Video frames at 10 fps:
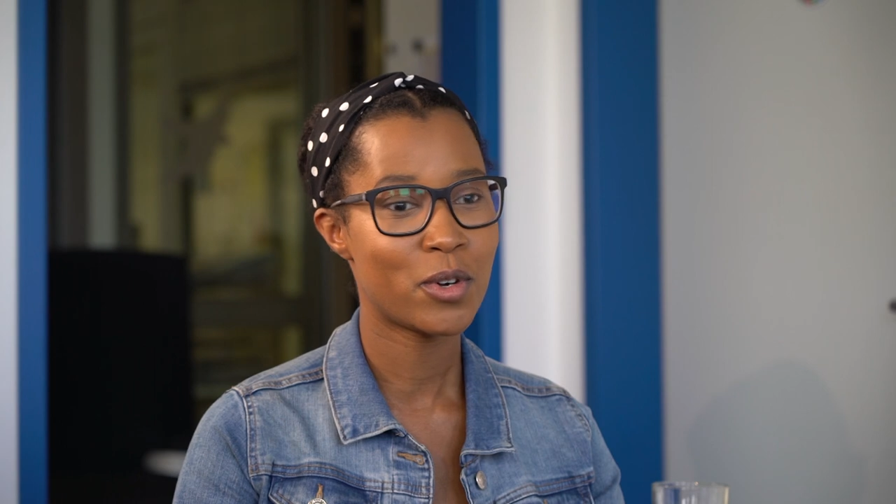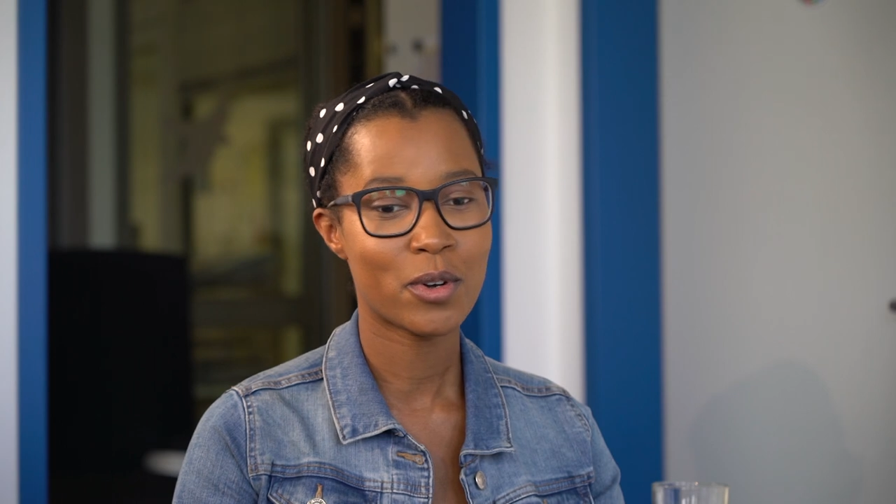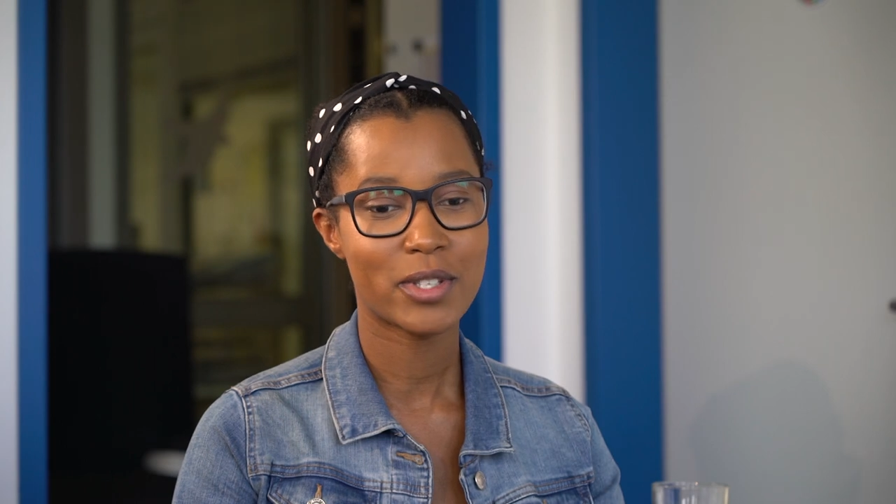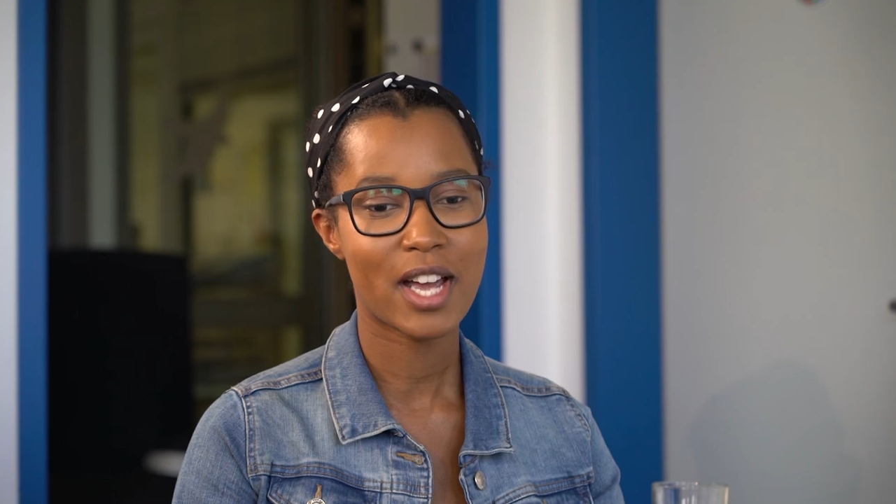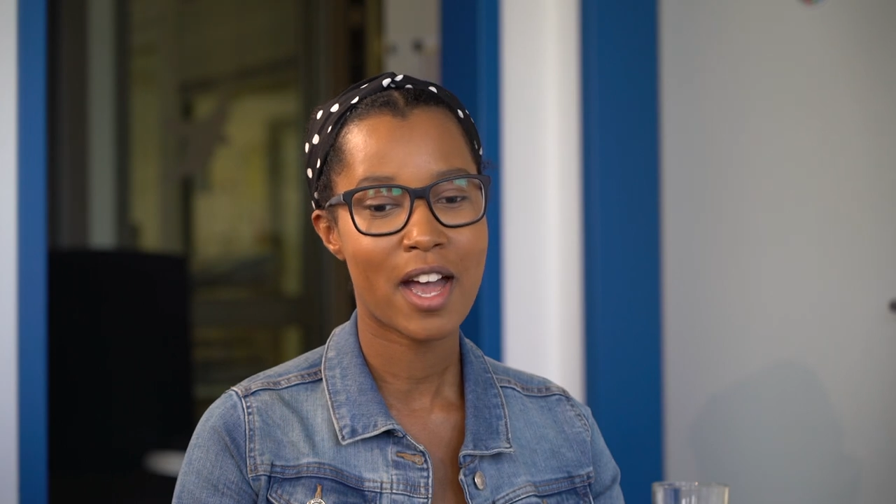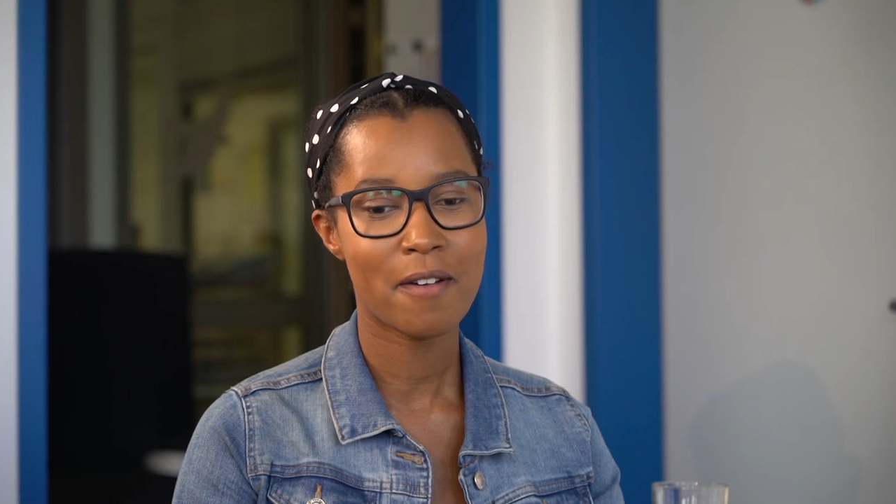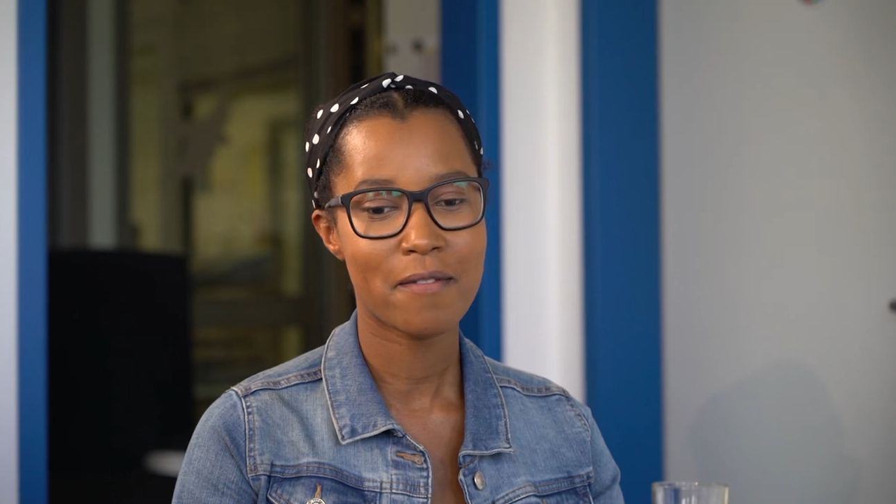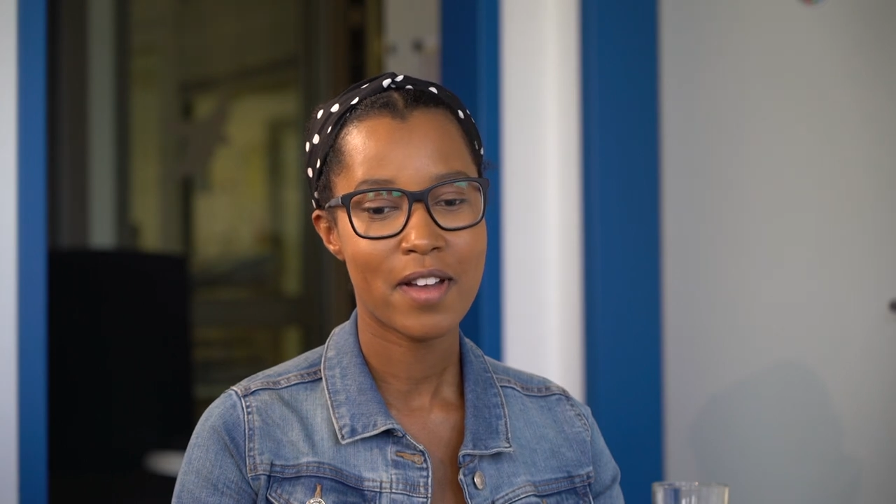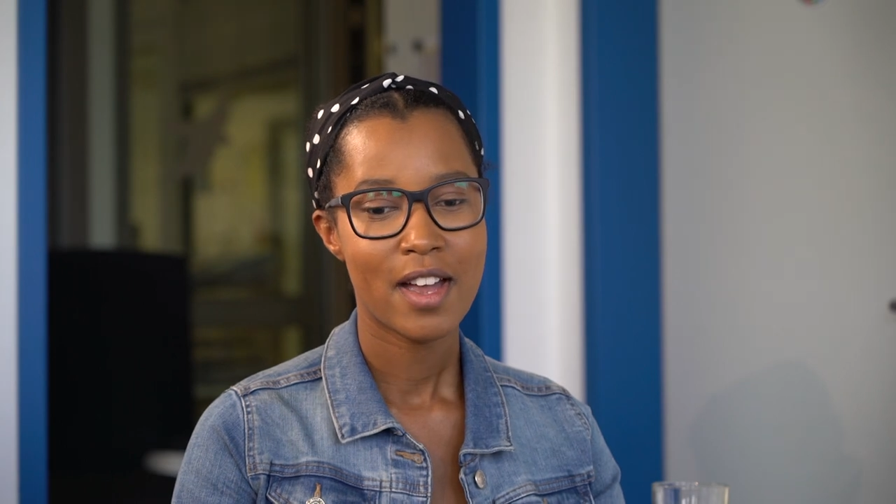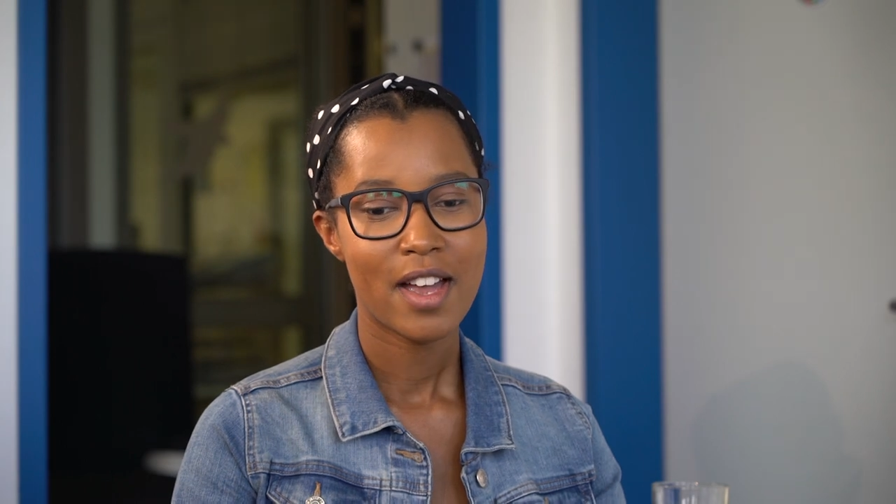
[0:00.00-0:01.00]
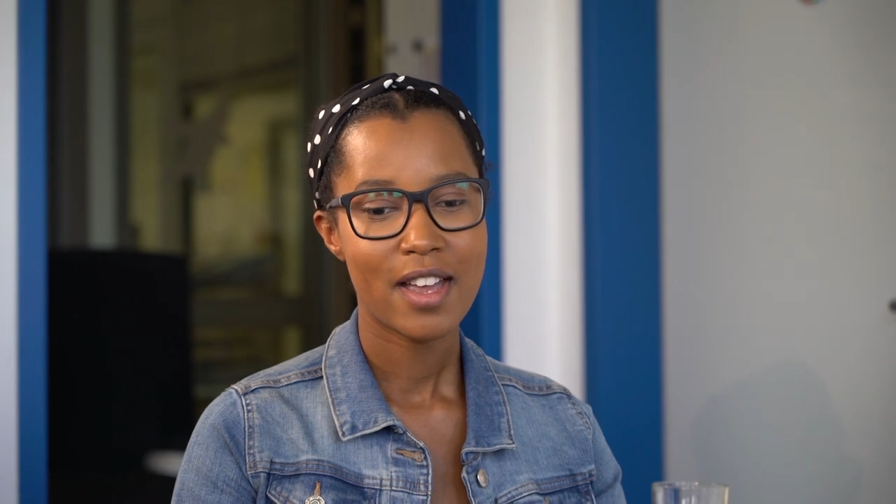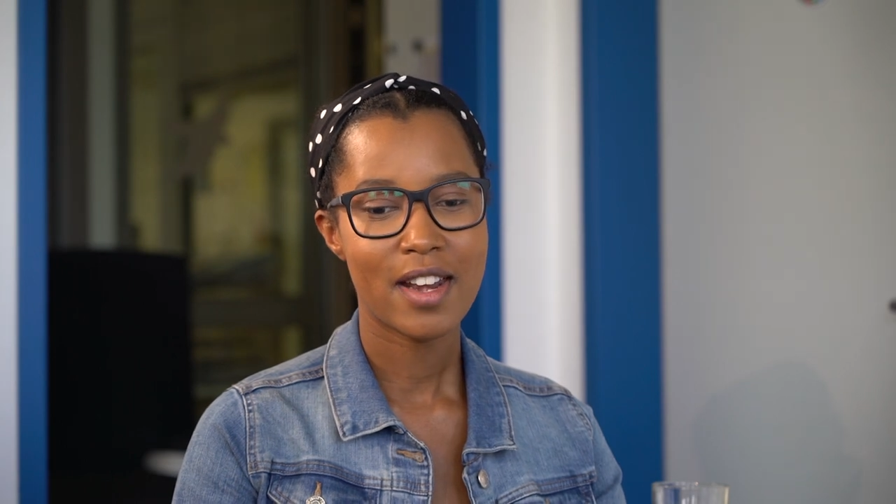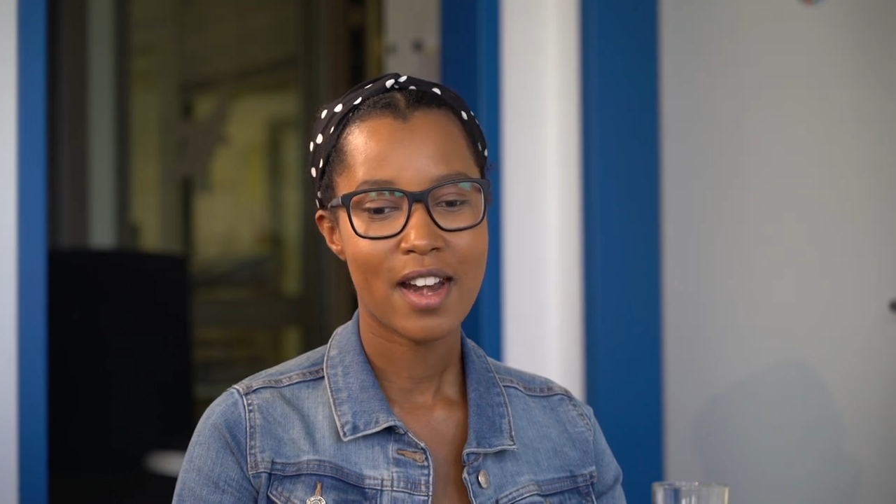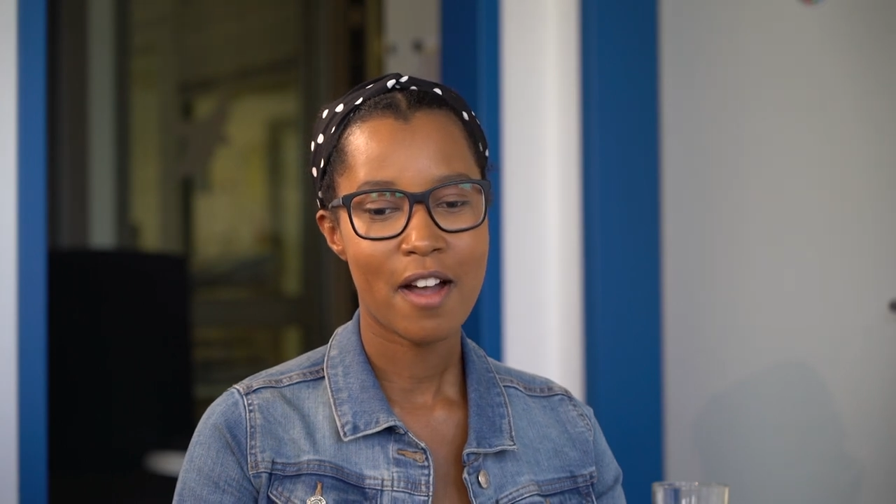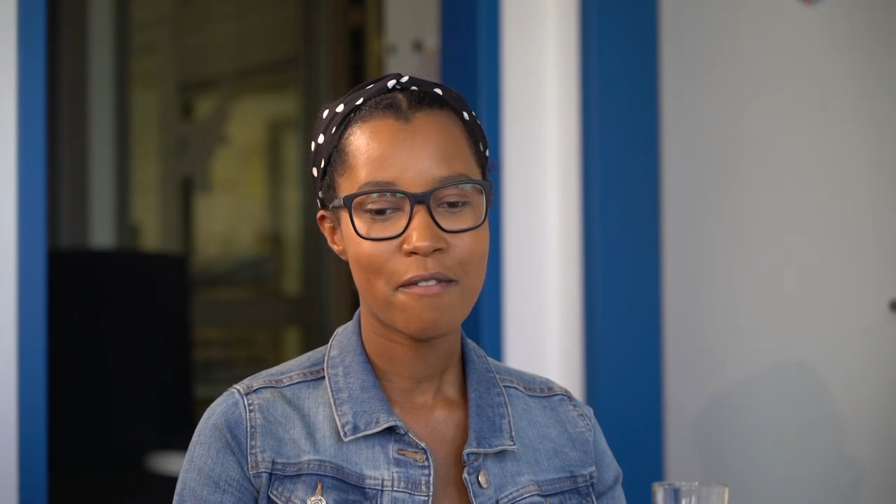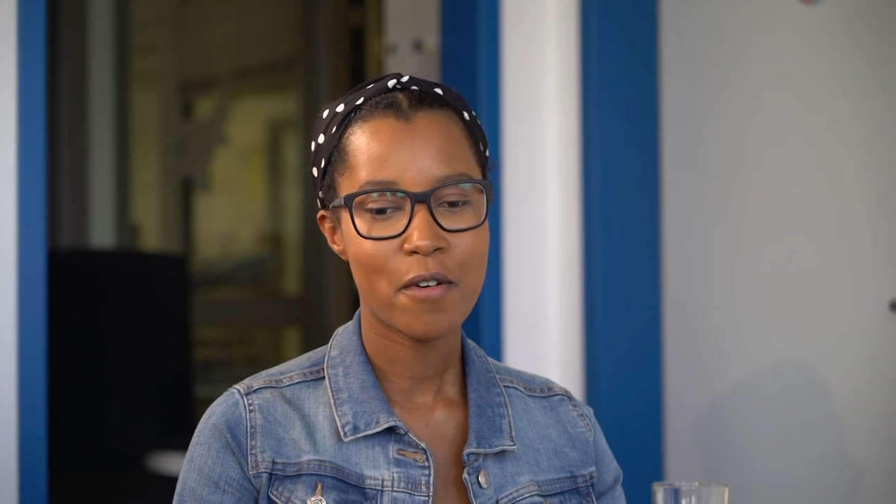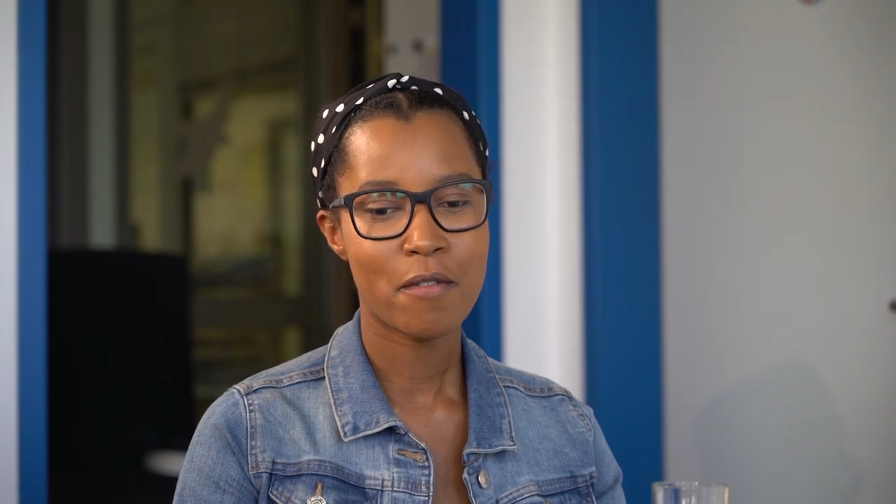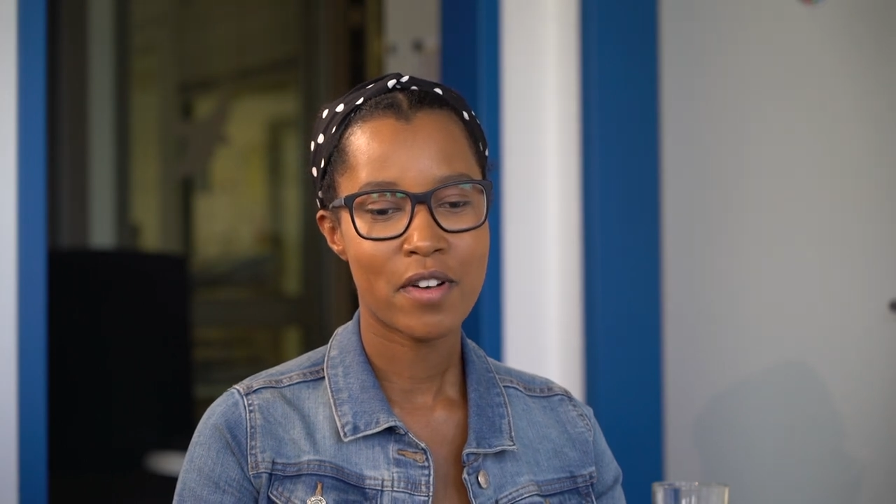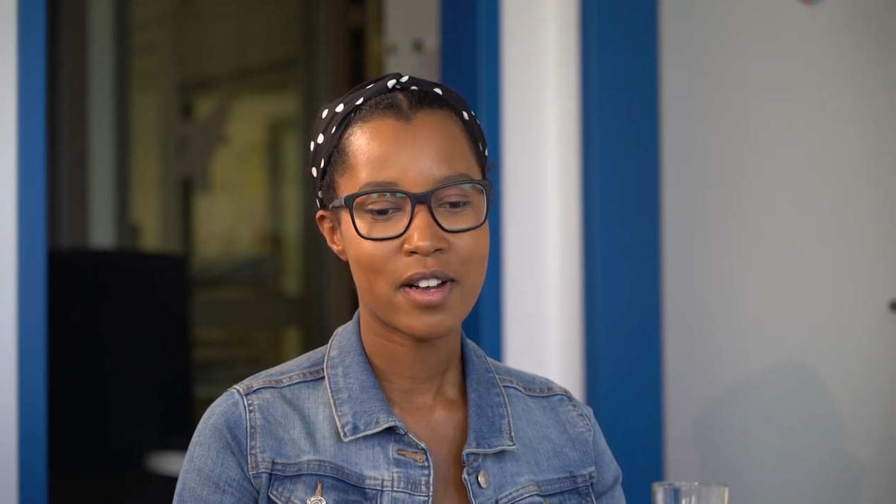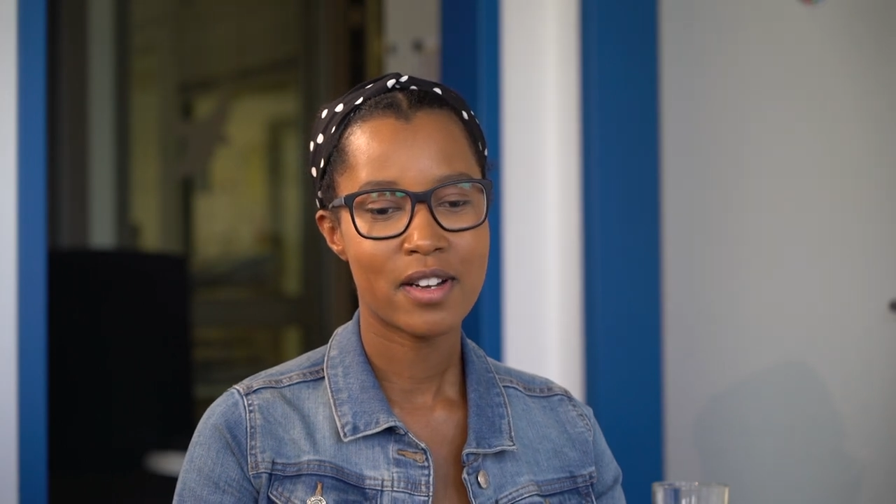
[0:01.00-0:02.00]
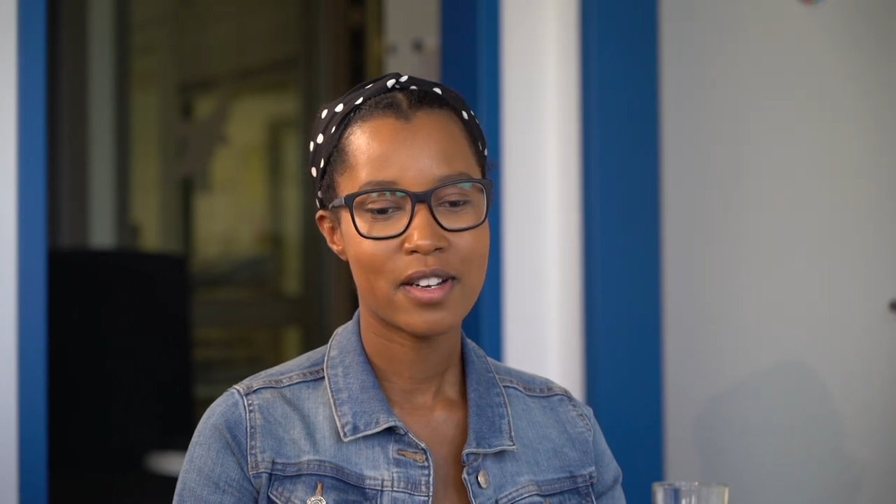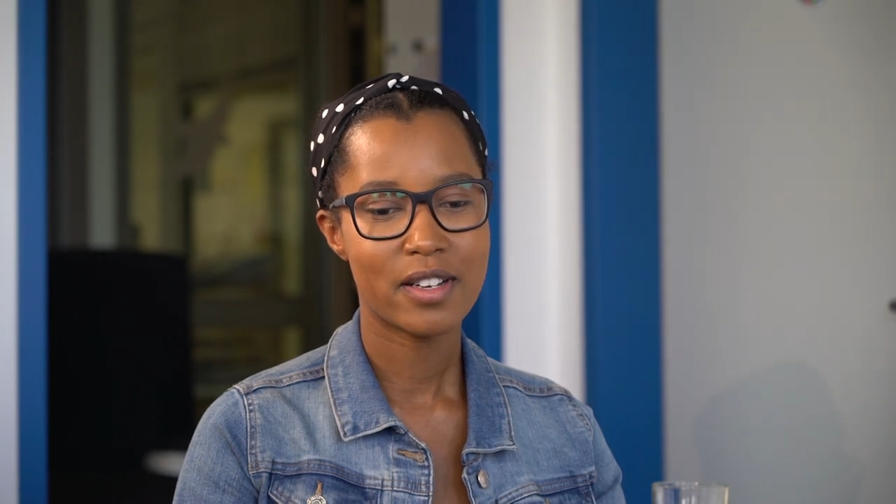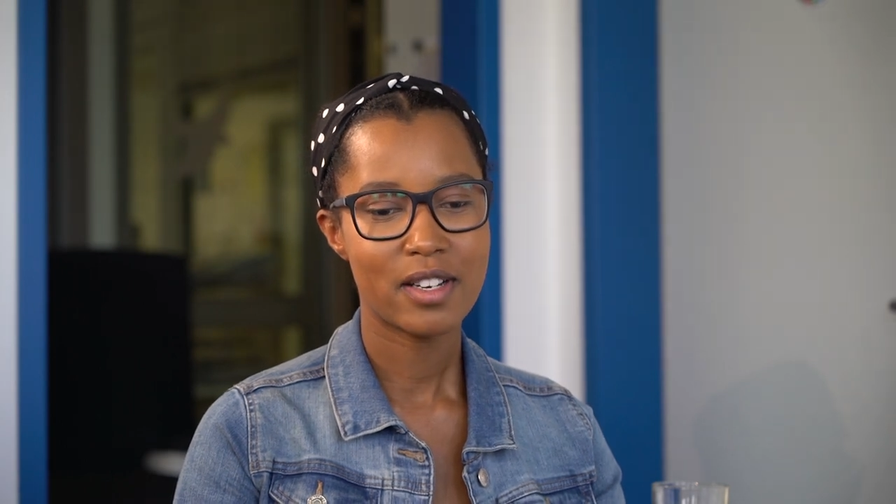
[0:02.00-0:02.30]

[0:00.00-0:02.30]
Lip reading: you do not have enough of a,